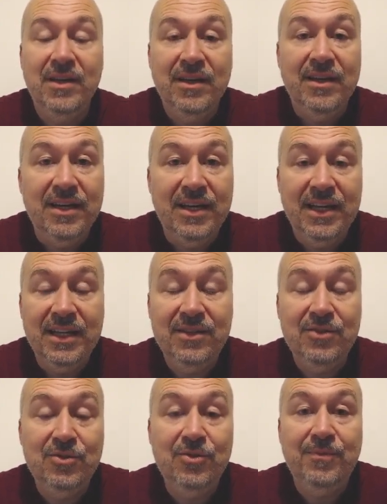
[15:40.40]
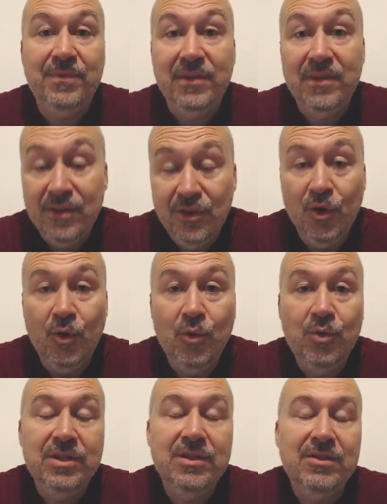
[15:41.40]
and to
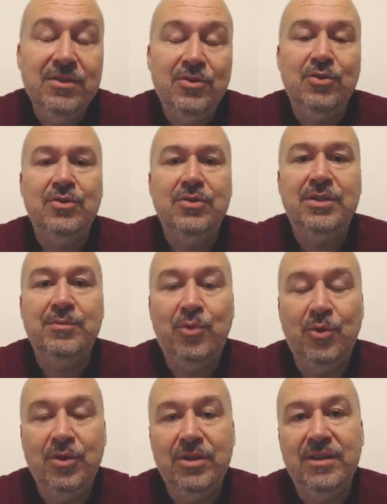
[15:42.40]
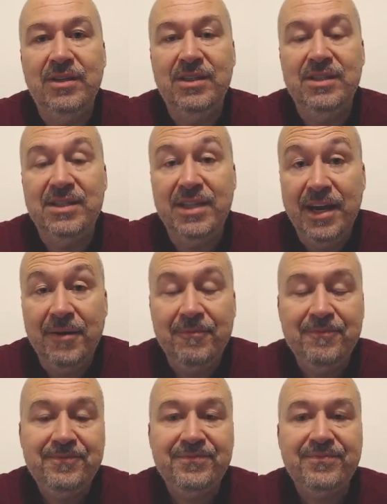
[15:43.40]
know that your support is there.
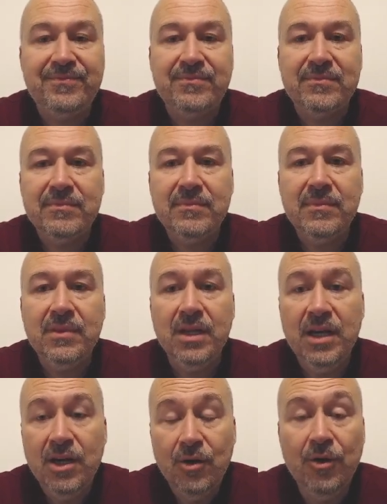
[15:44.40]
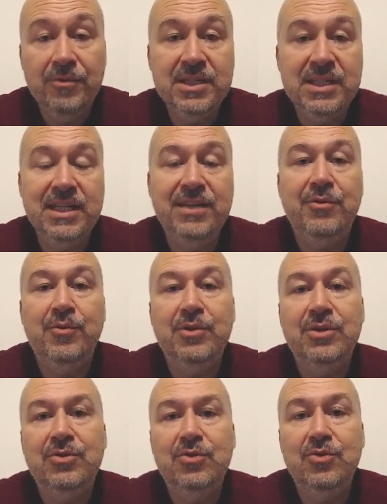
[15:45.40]
Obviously, if you
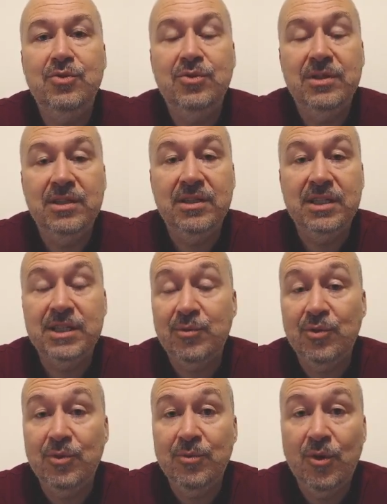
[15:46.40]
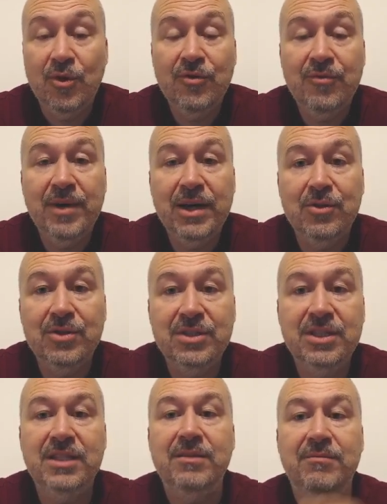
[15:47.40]
want to explore more of my
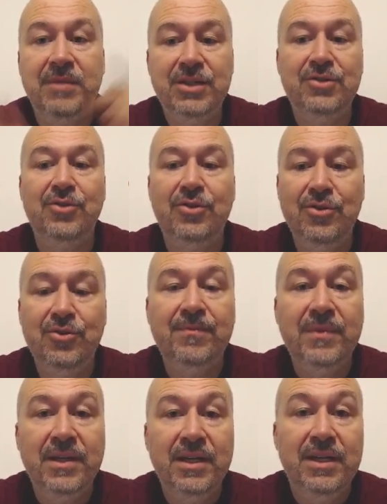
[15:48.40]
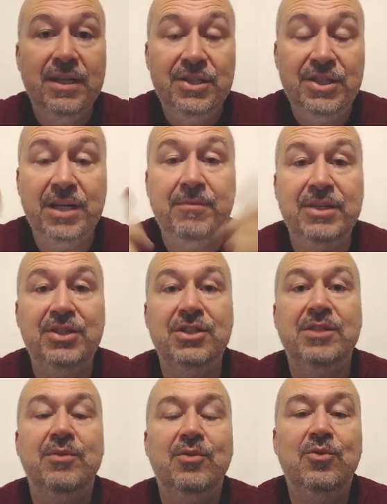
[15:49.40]
content, make sure you check my
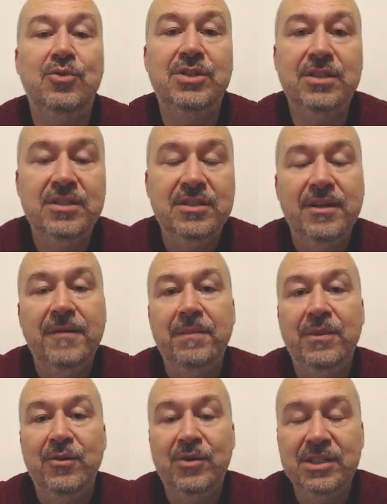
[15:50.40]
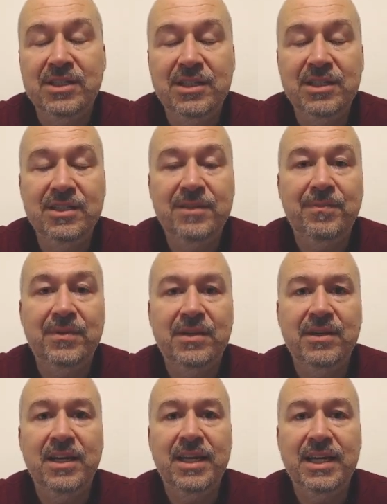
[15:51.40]
Chessable courses. You can see the
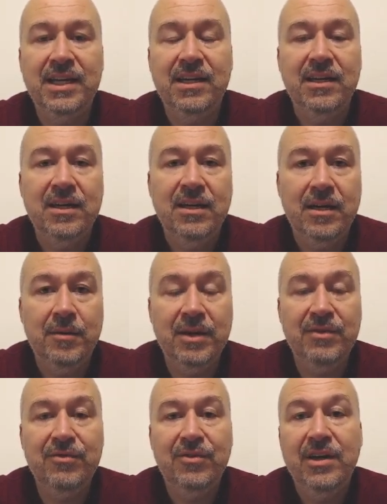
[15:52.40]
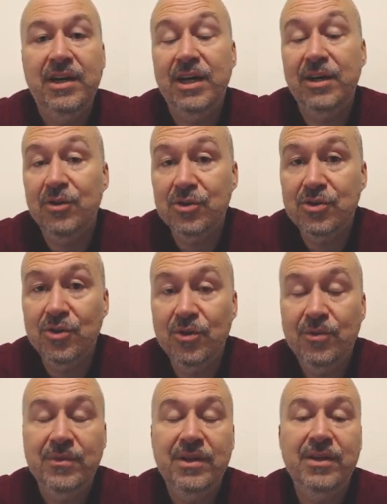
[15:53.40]
link above. And
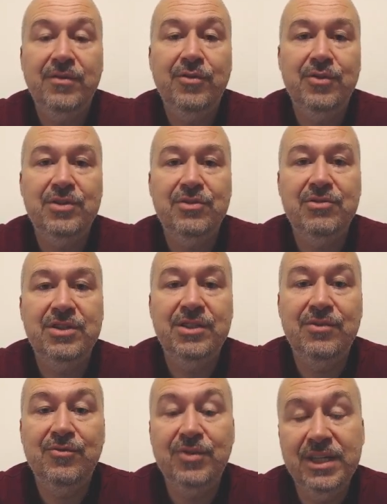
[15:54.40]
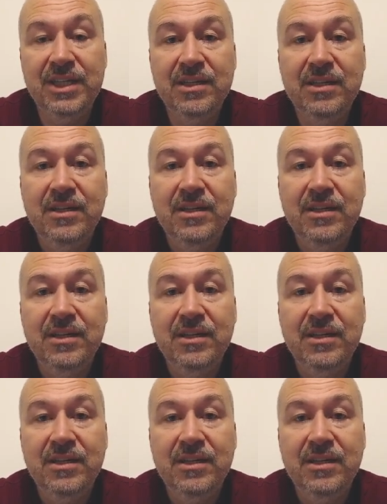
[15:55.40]
also, if you're interested in reading,